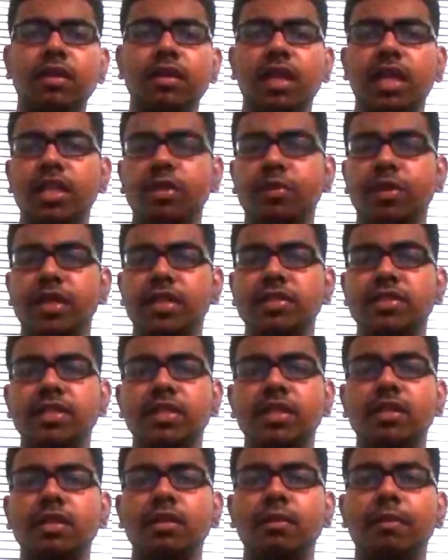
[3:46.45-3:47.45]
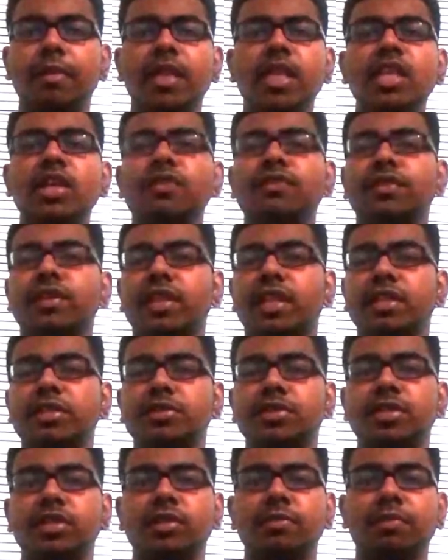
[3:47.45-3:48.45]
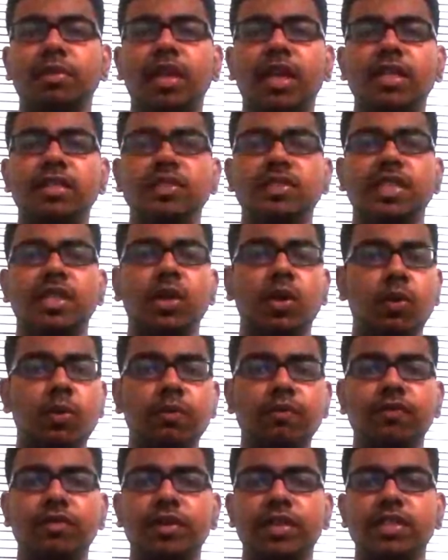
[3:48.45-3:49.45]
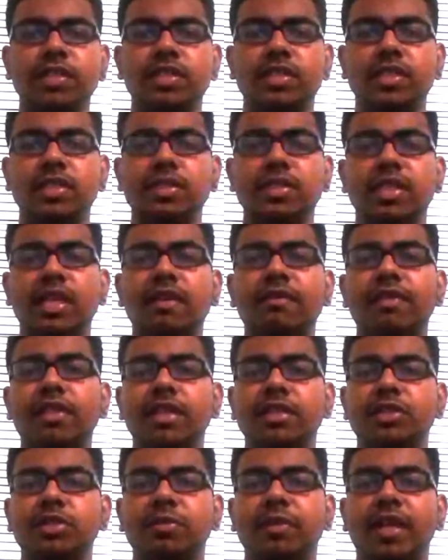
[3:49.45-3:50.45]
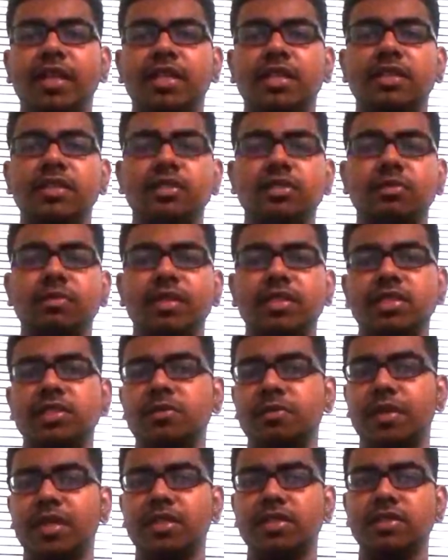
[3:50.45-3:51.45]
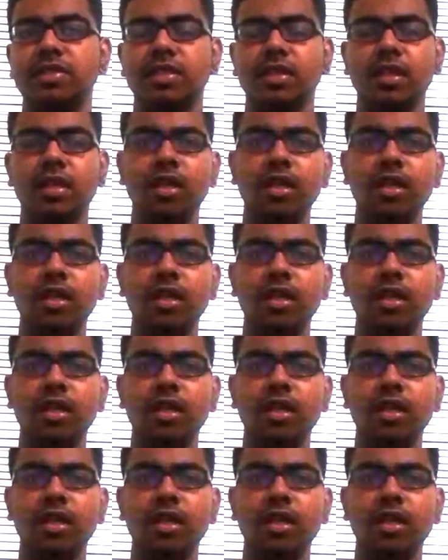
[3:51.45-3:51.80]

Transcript: Anyways, many of our electrical appliances at home, for instance, have electromagnetism as its base.